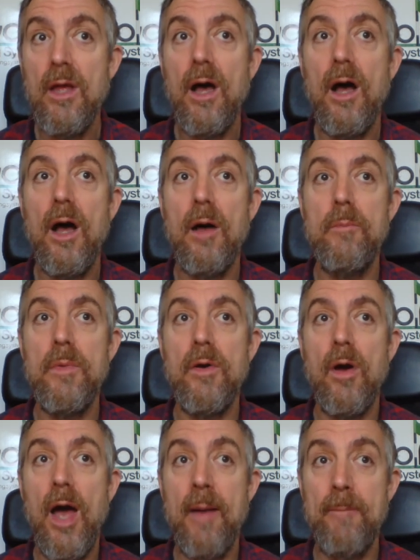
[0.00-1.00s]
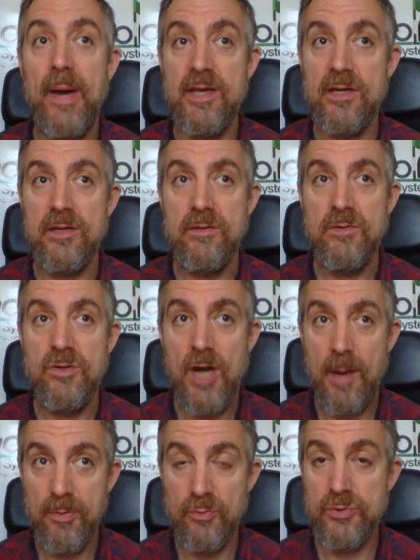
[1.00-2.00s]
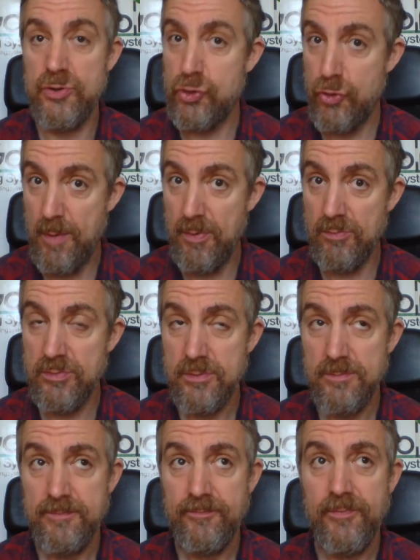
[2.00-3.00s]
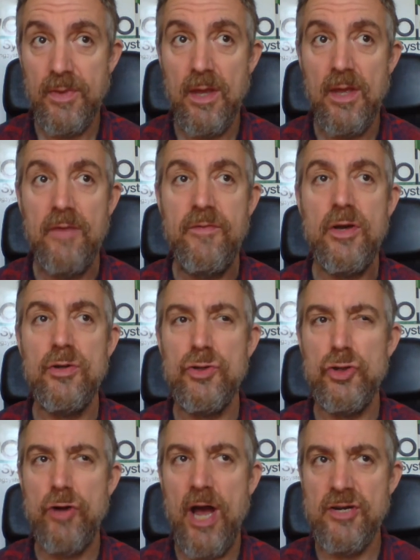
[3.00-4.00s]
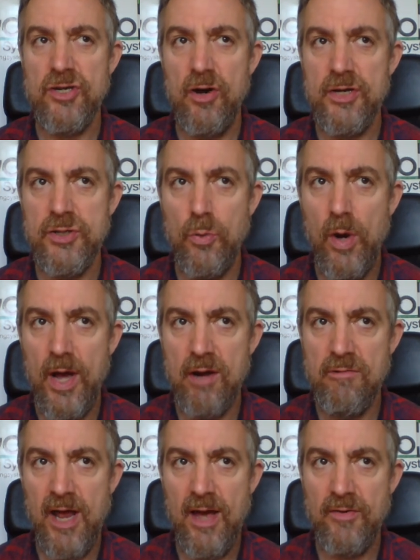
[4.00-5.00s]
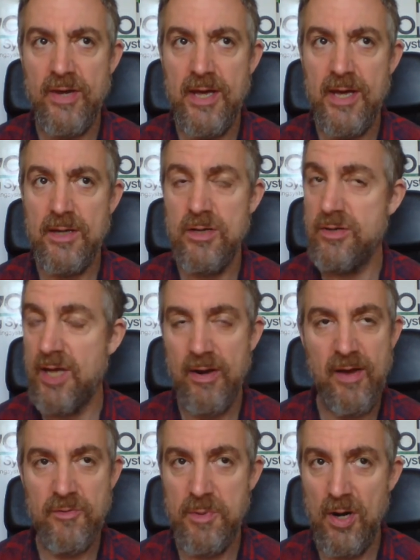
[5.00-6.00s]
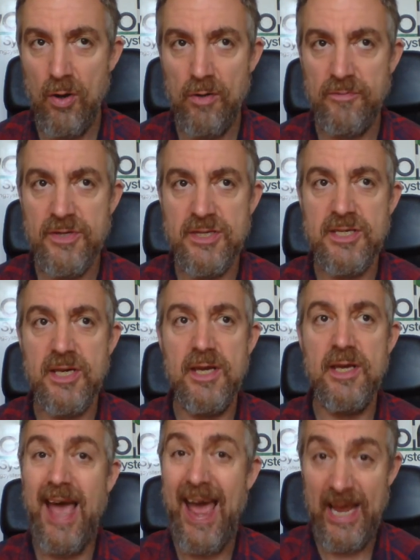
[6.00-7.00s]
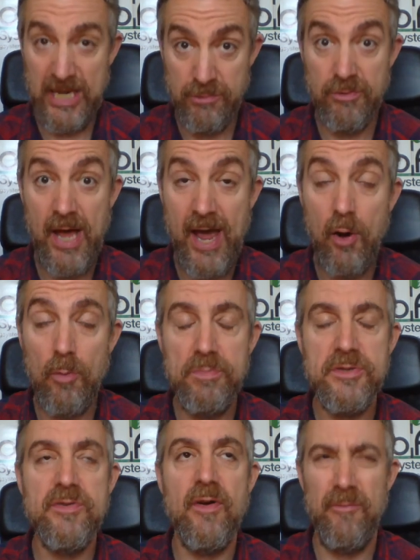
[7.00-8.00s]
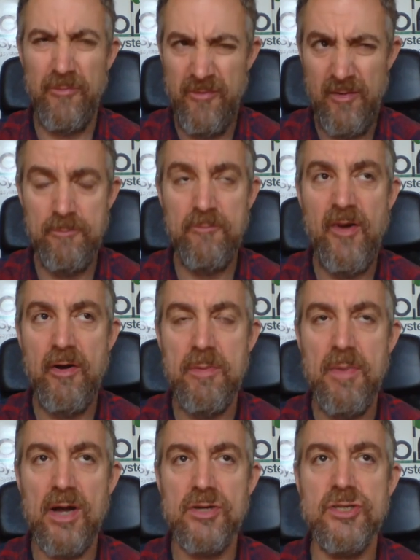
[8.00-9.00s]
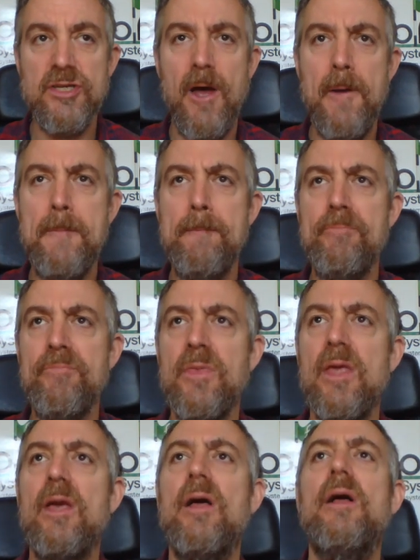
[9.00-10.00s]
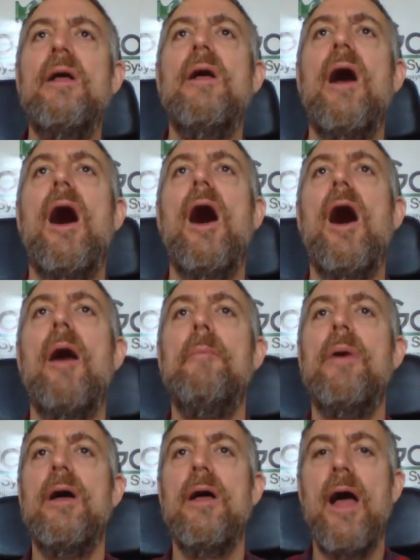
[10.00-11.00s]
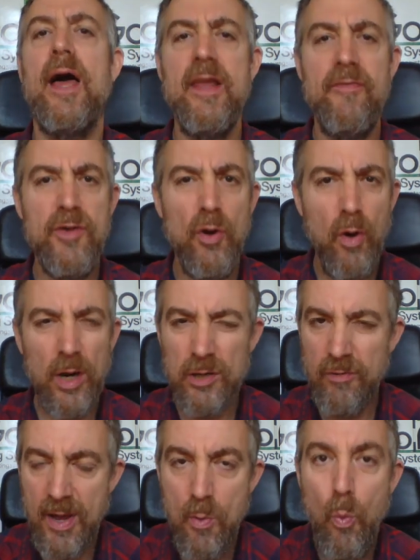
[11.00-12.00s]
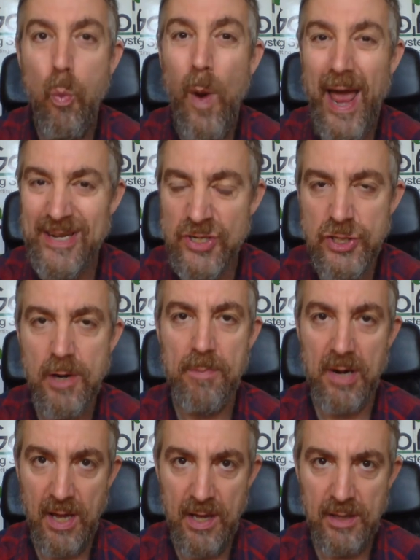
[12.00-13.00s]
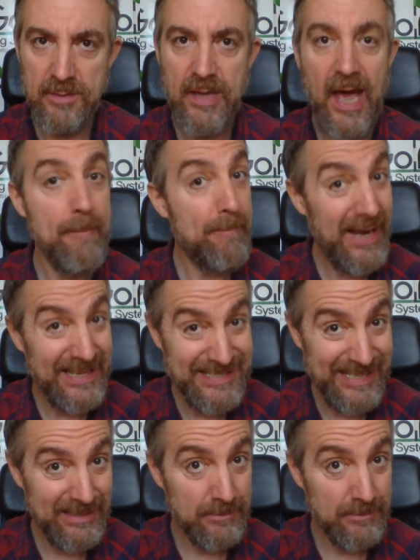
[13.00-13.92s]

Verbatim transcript: um, and make doubles and trebles, you can strategize your way around here. You don't have to be long off the tee. Accurate helps very much so. Um, and if you're a great wedge player and putter,